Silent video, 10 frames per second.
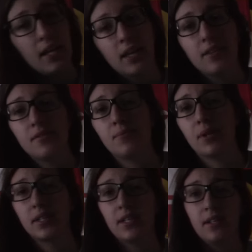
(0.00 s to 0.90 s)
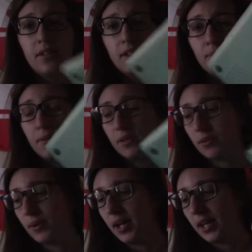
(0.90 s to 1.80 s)
get some work done on the
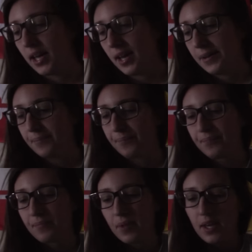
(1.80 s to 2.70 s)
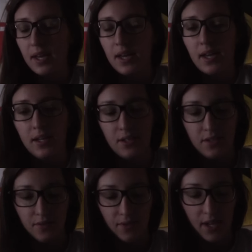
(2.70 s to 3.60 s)
computer while I can, and
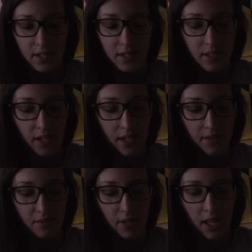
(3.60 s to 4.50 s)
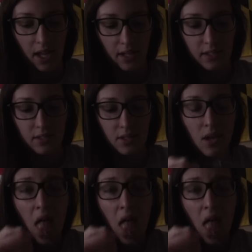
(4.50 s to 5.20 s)
just rest and relax.